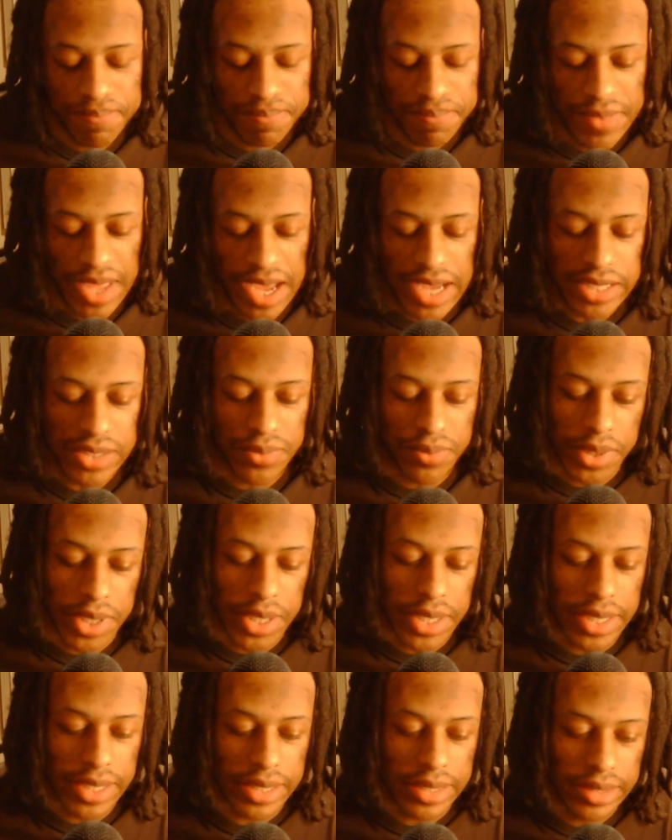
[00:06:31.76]
That's
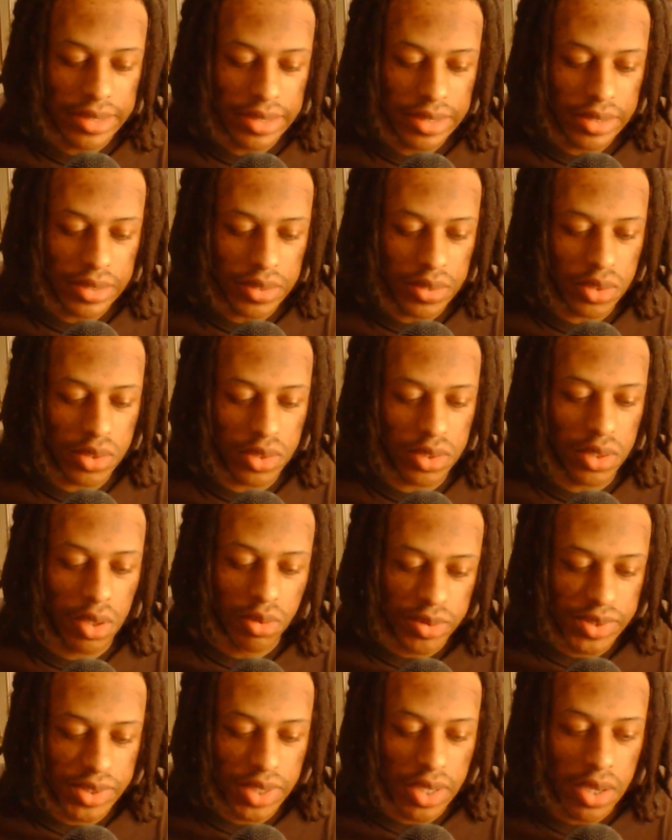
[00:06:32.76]
when
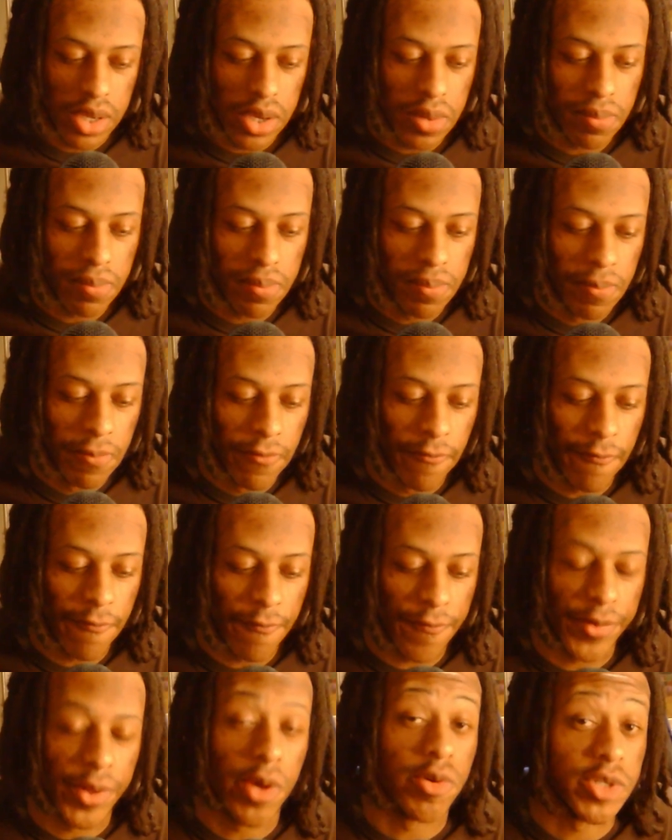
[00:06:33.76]
your song
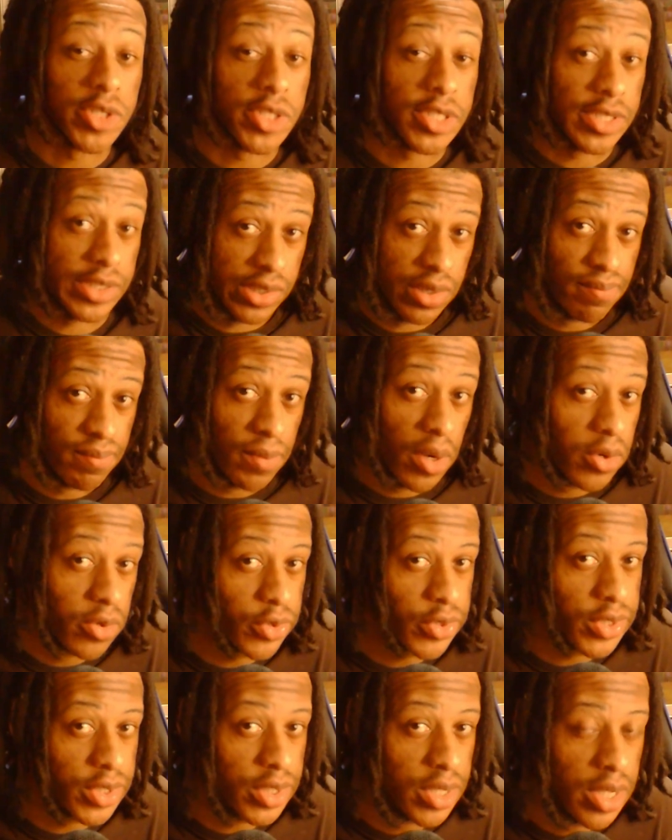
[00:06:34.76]
flourishes the
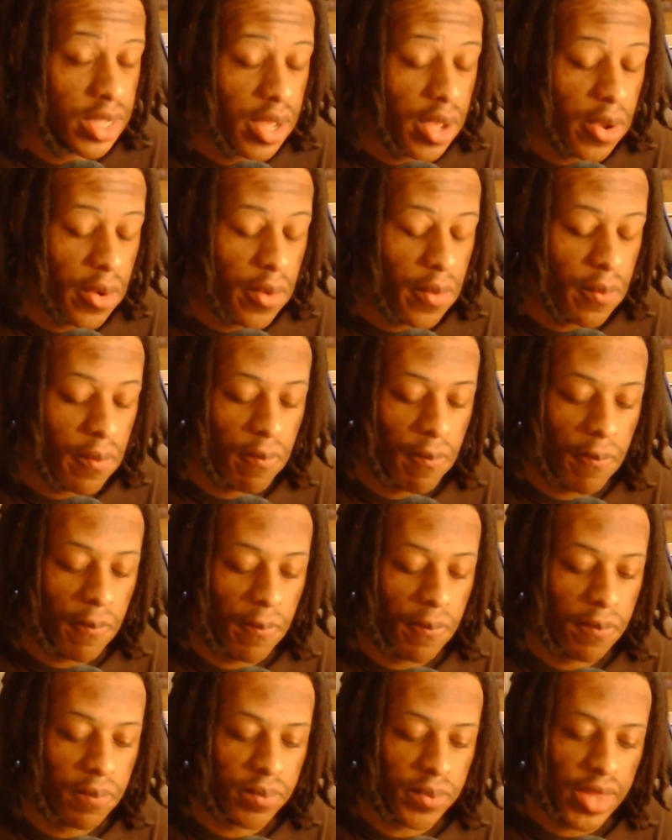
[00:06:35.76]
most.
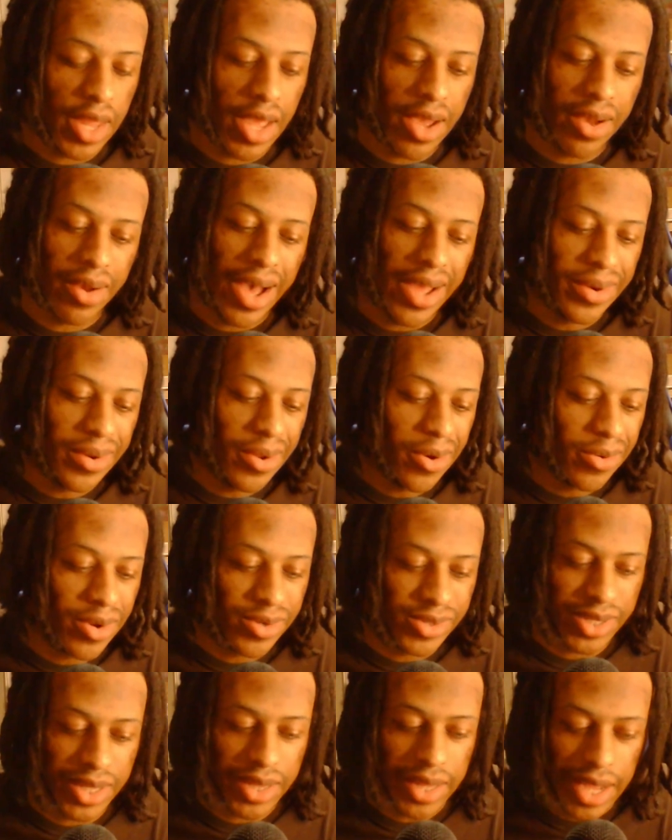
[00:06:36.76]
Now, I know
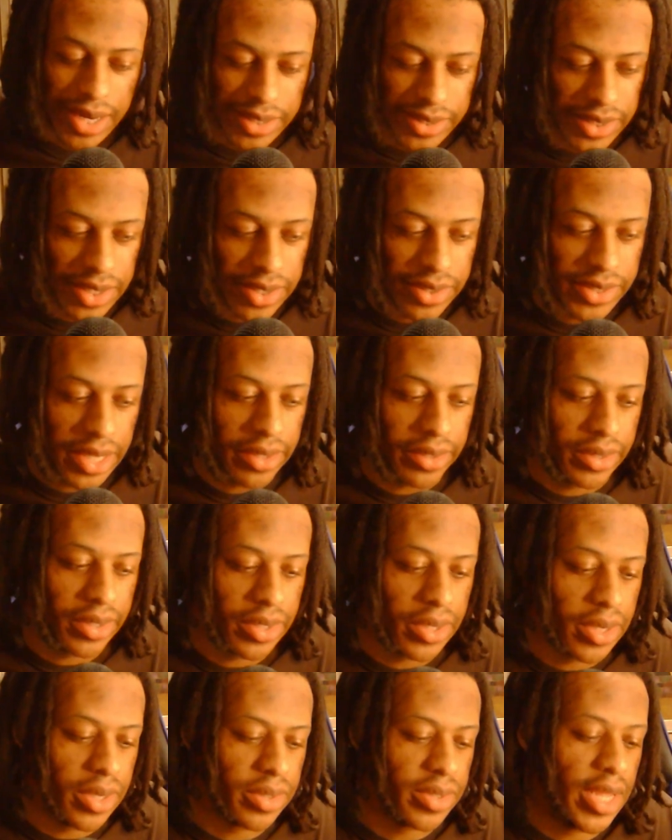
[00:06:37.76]
there's a lot of songs out
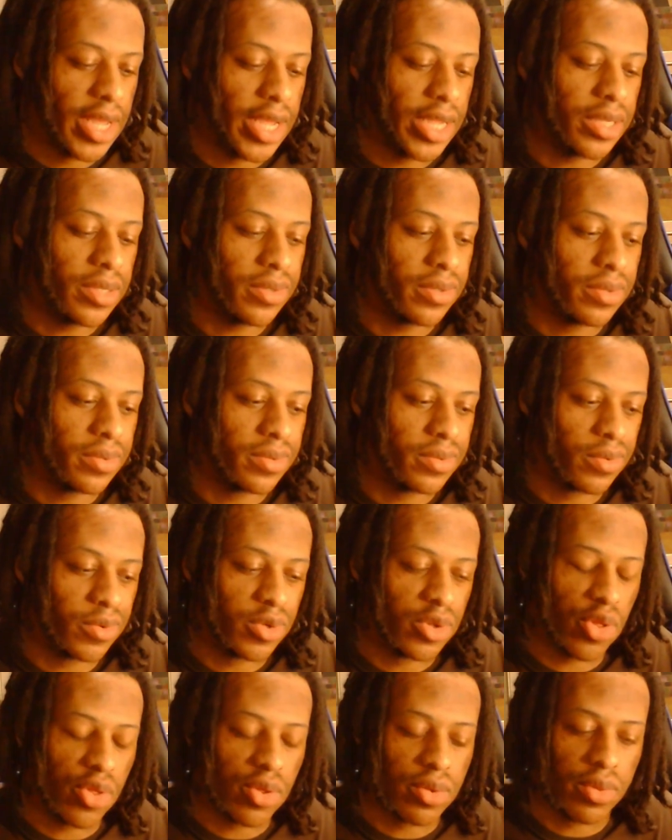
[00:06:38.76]
there that
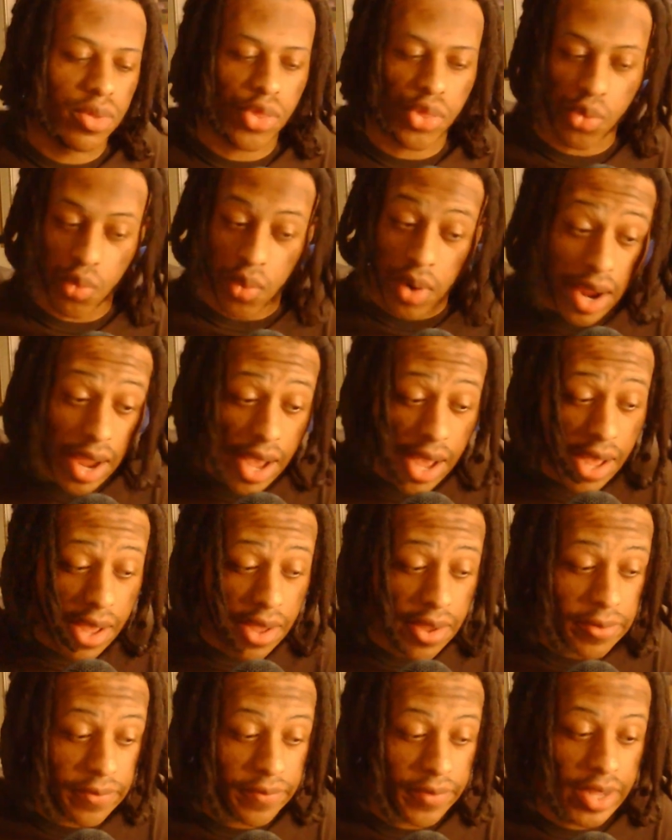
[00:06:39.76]

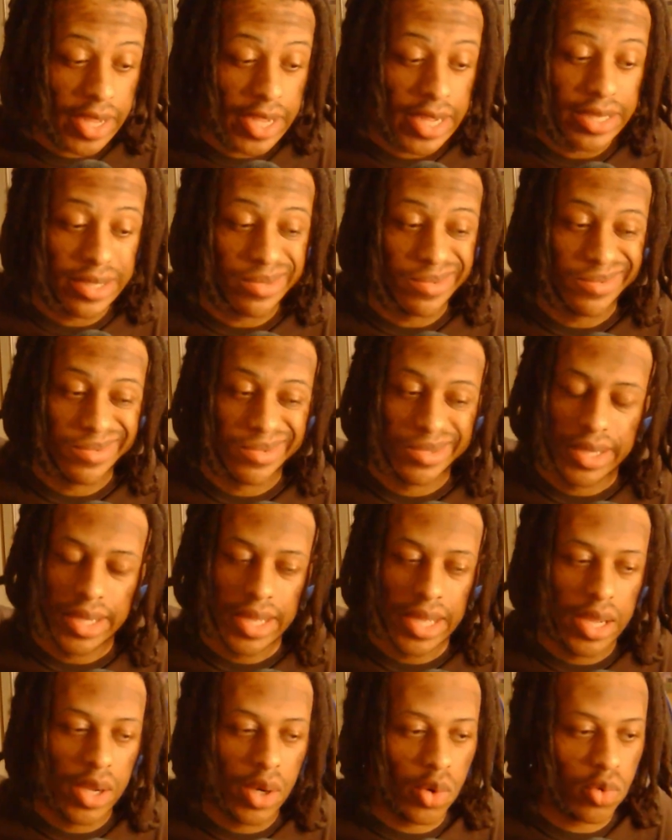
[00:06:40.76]
thrive and
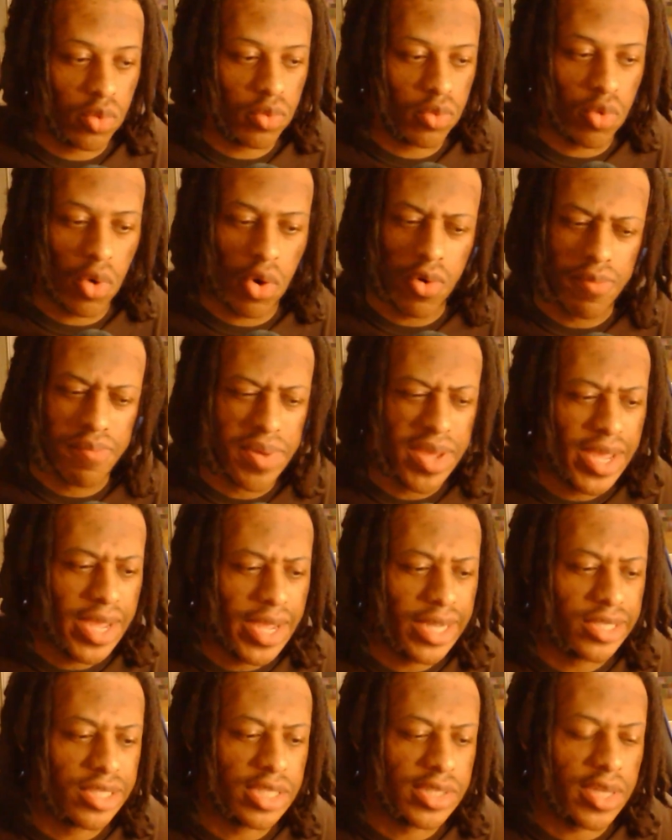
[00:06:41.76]
grow
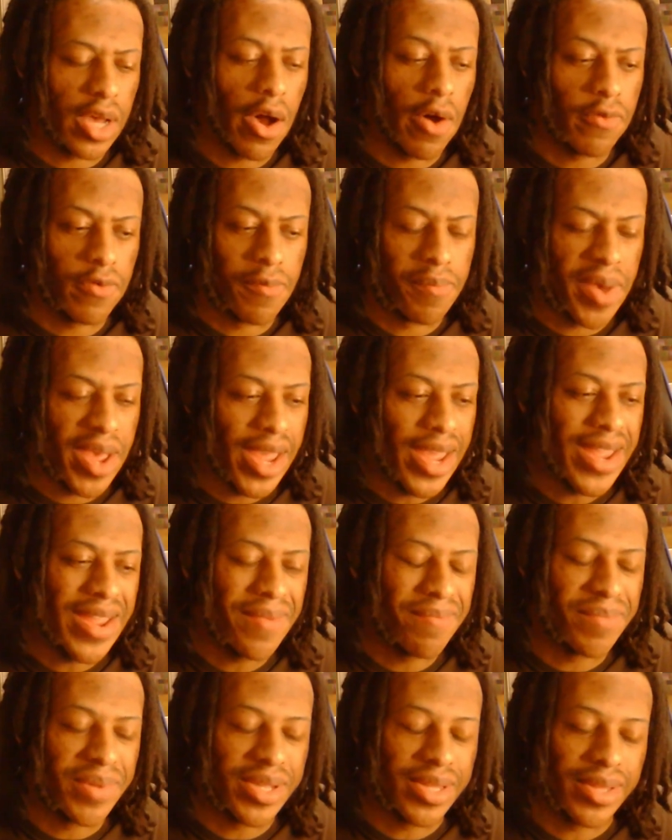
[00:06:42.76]
big just off of
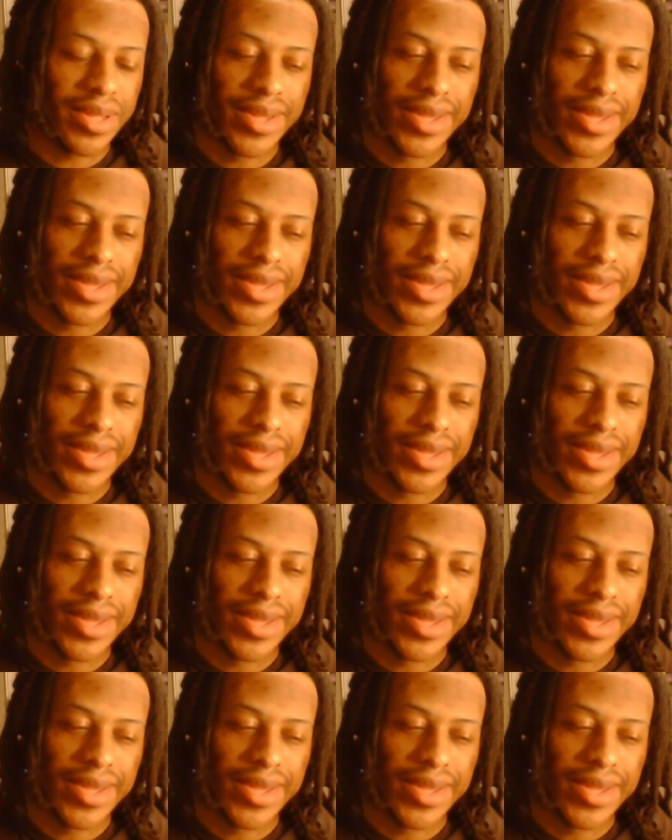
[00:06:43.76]
pain, but